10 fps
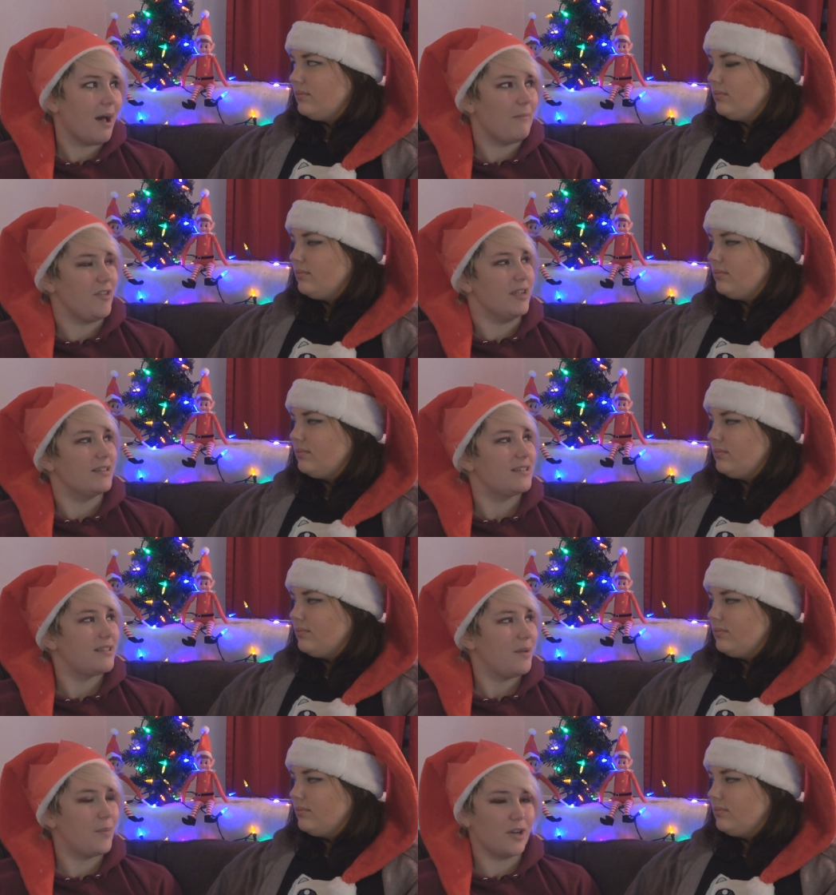Speaker 1: It's obvious.
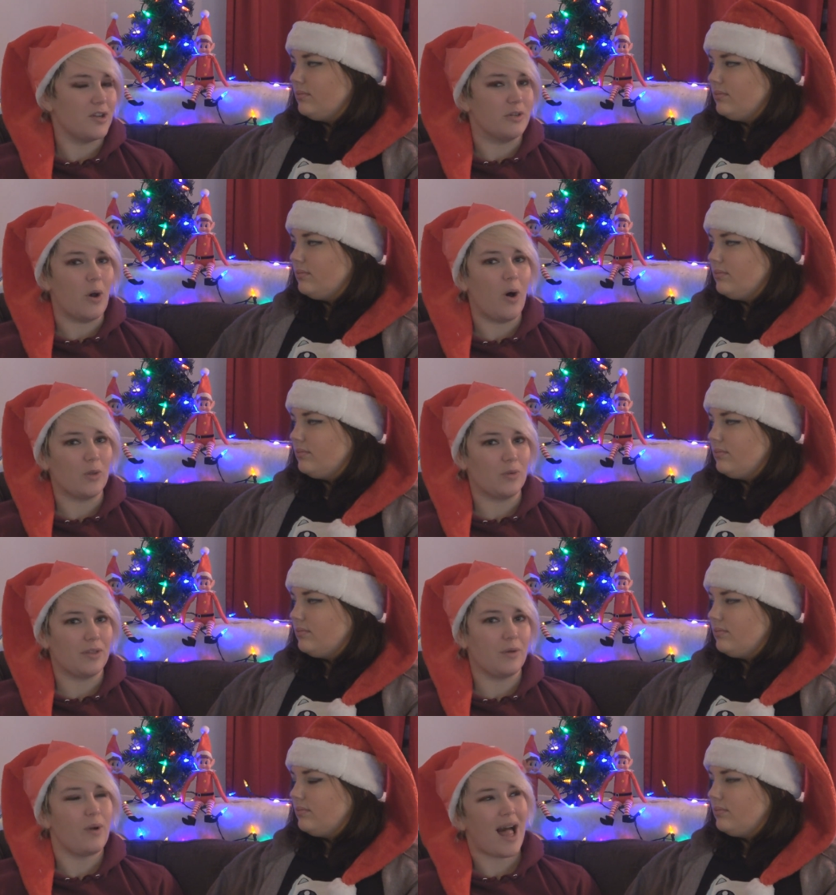But an adult
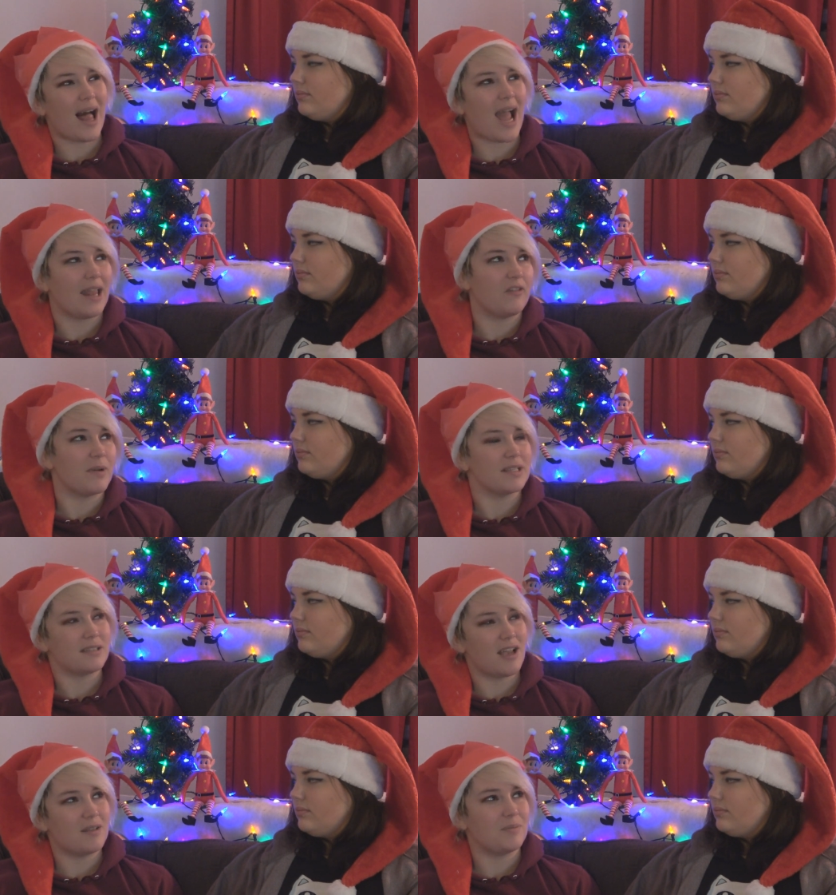with well, I love my
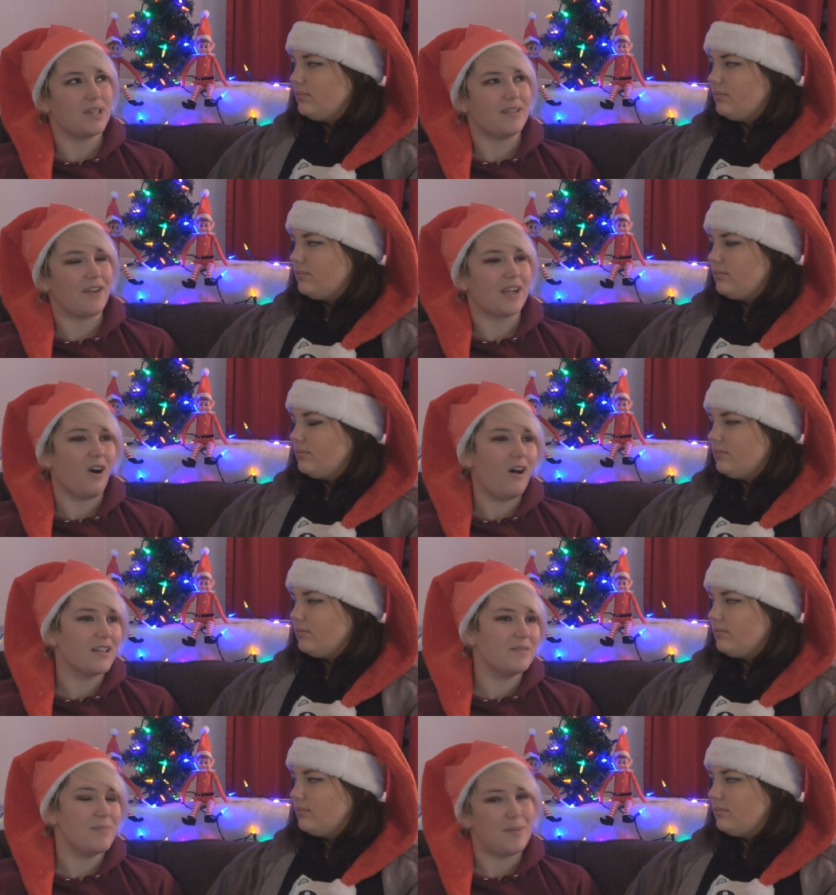son, but if I call
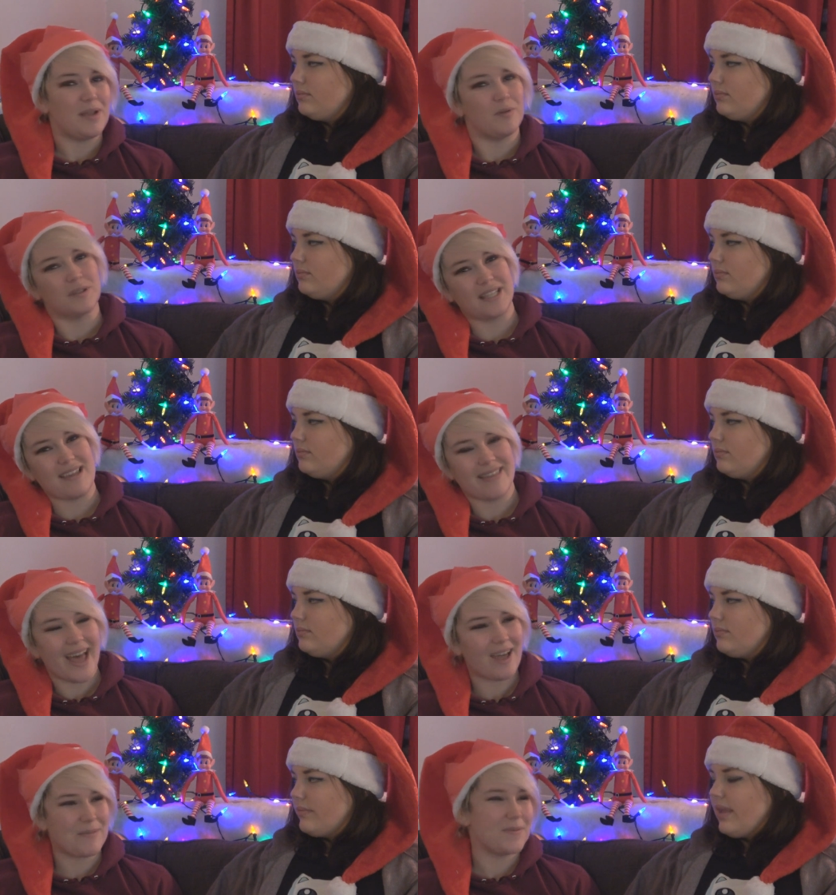him, maybe he will say
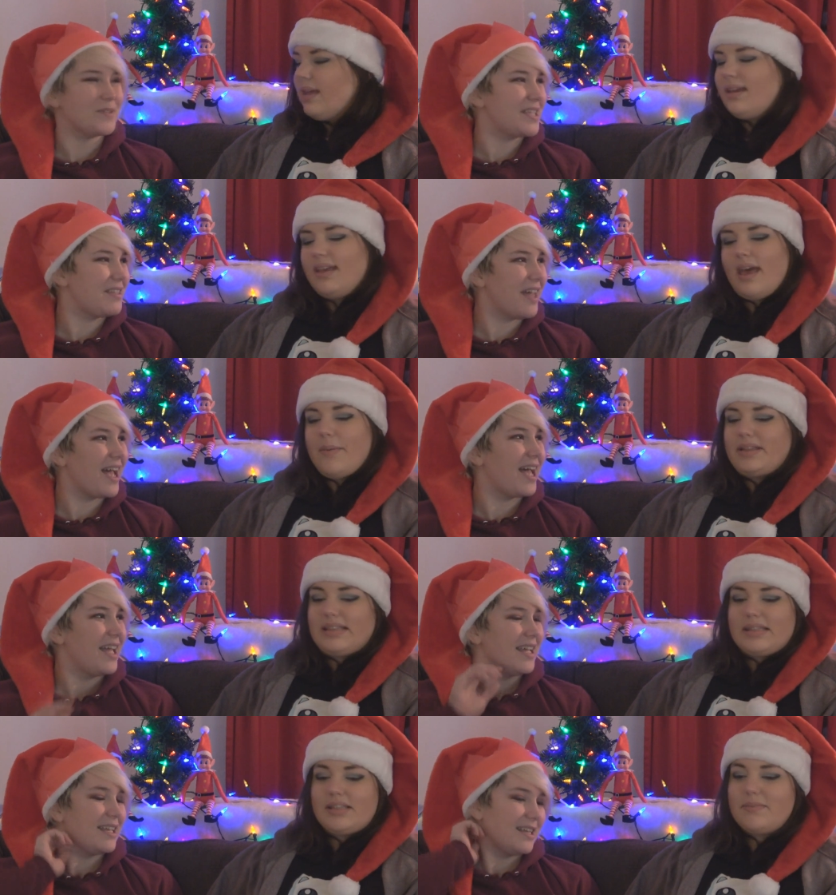that. Maybe he'll say yeah, that.
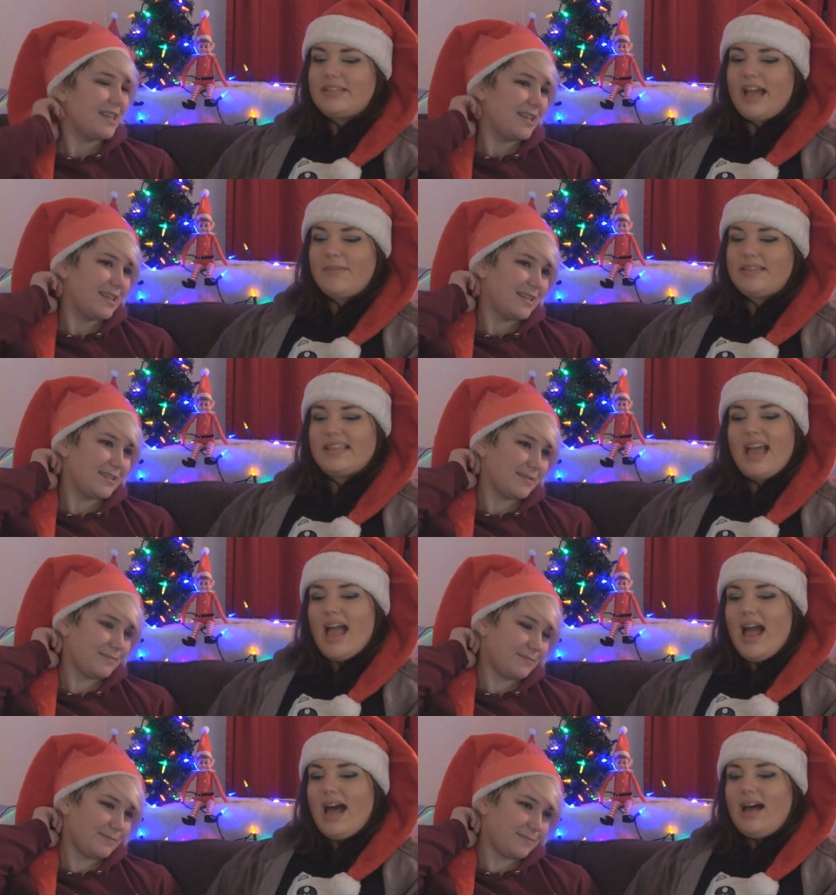
Speaker 2: sometimes
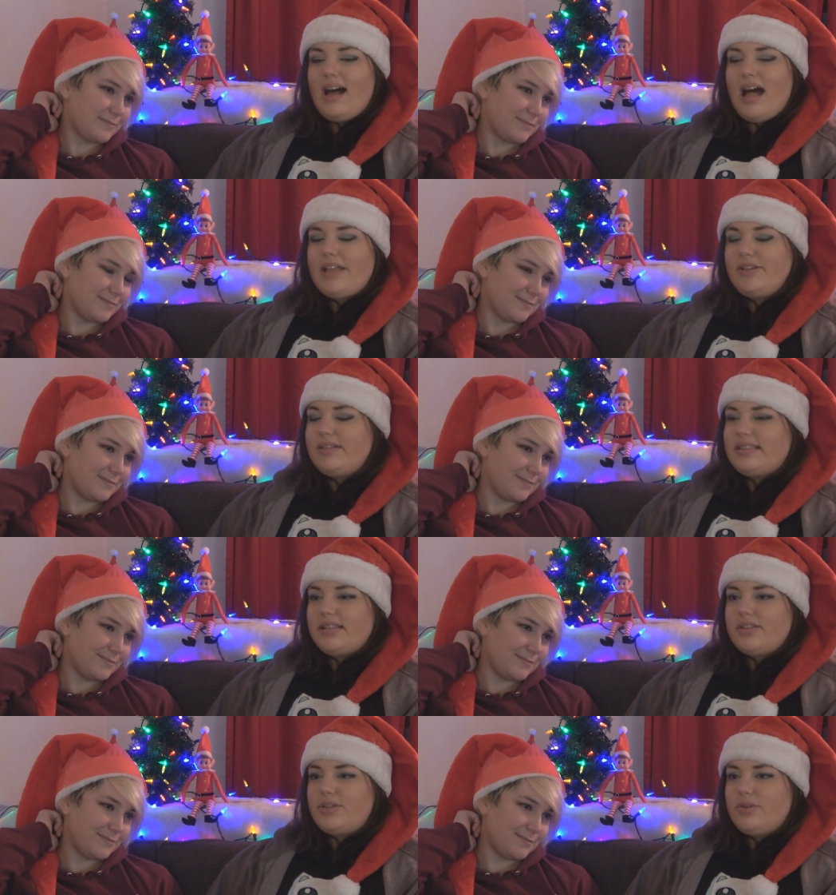I just
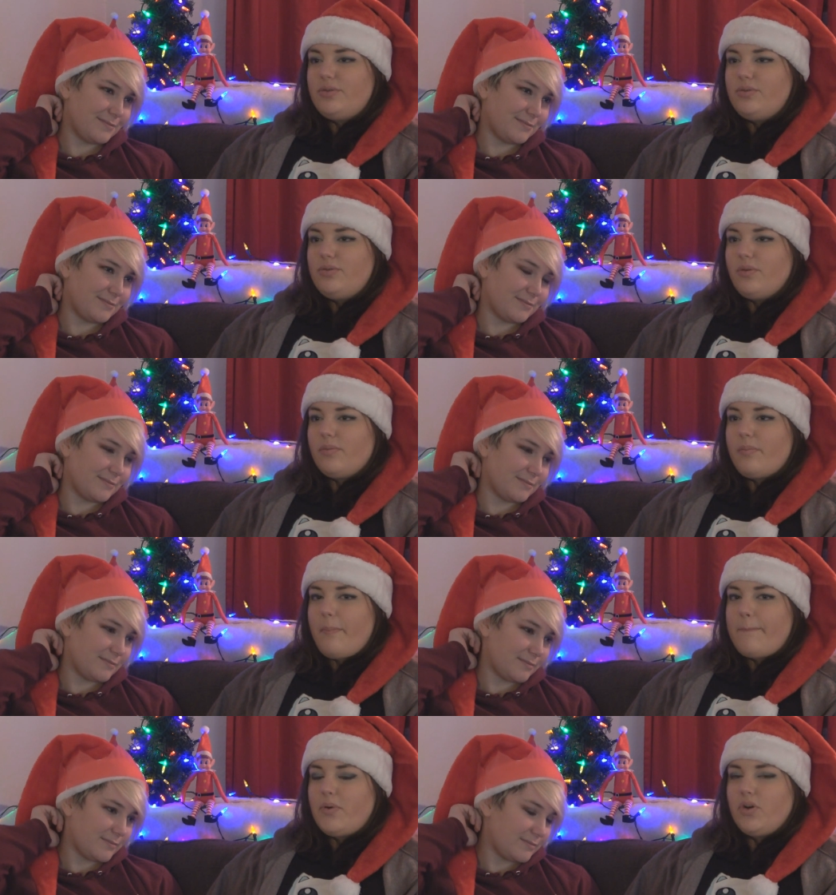think to
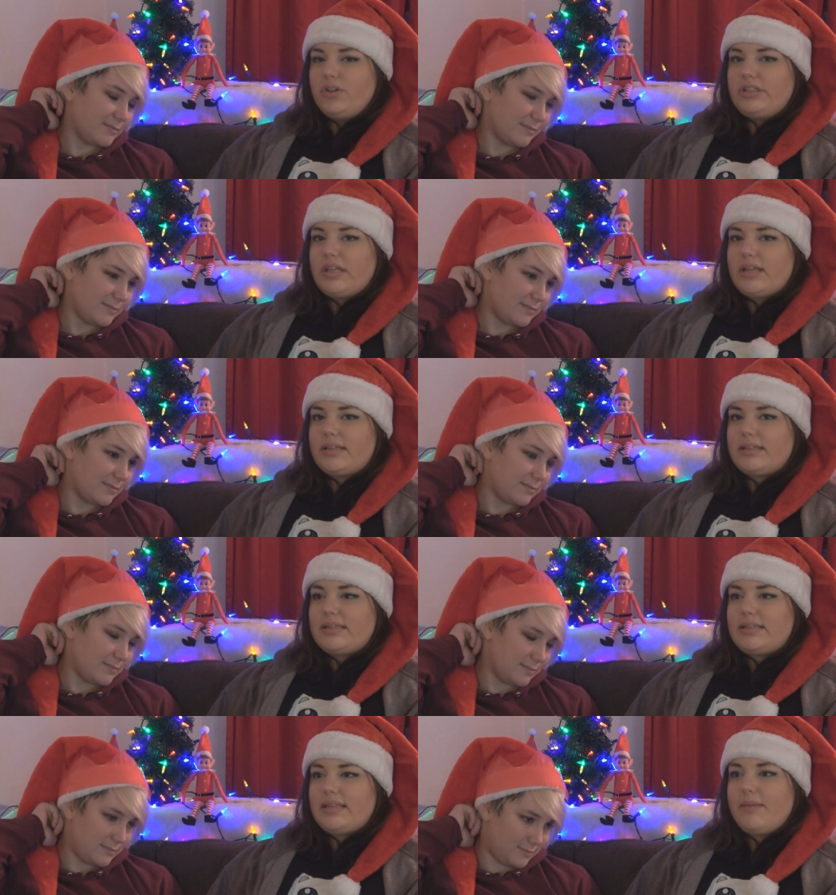put
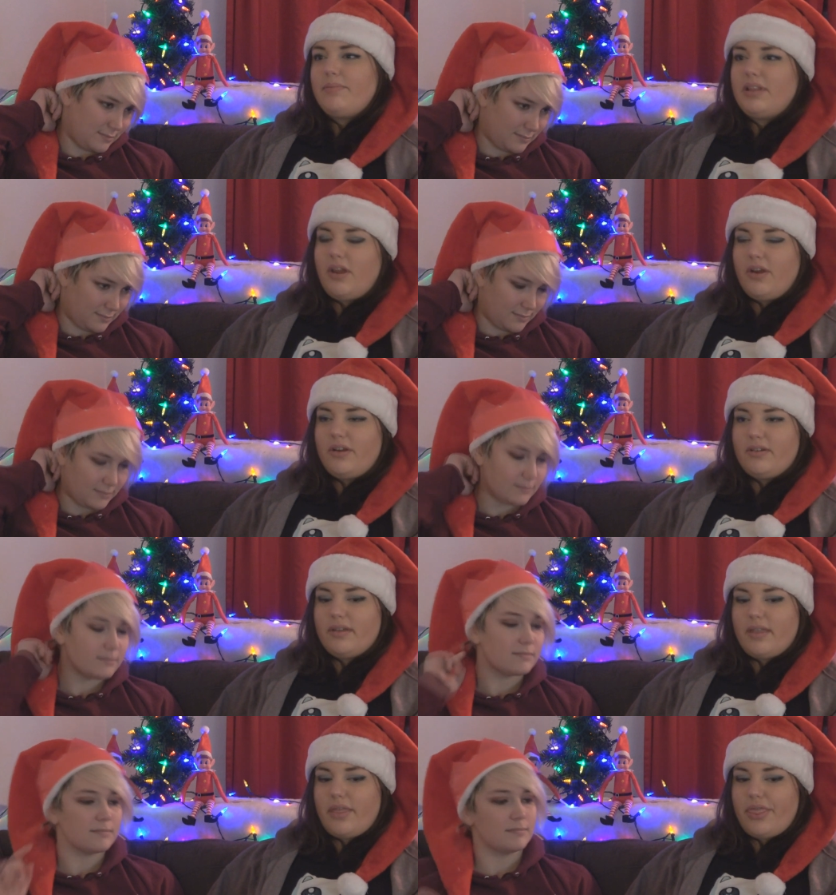simpler
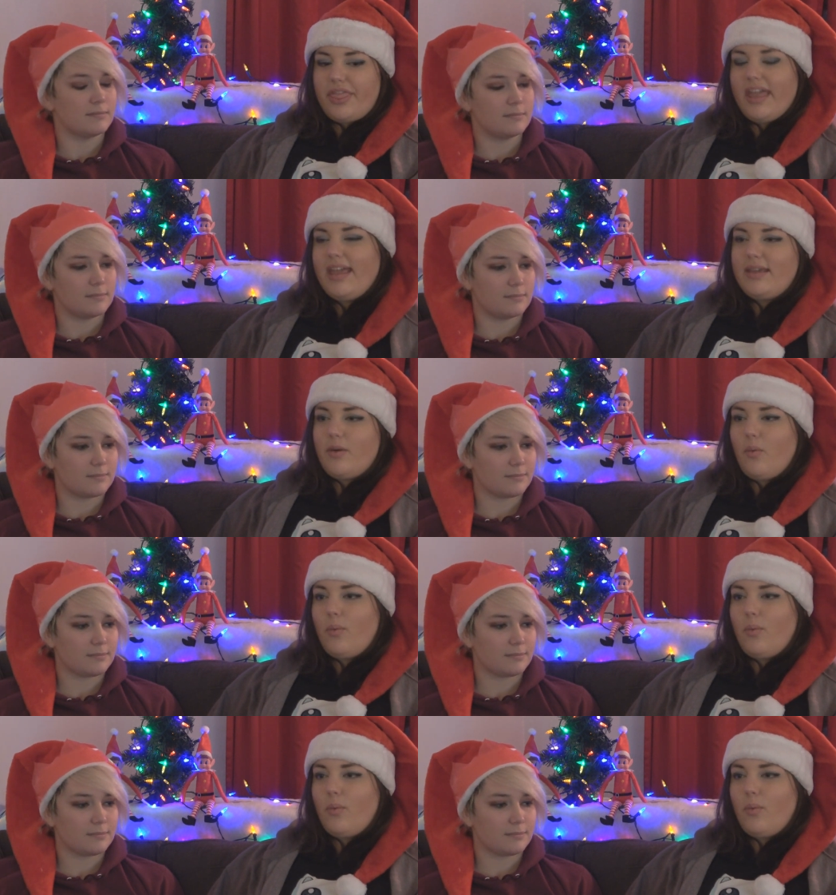thing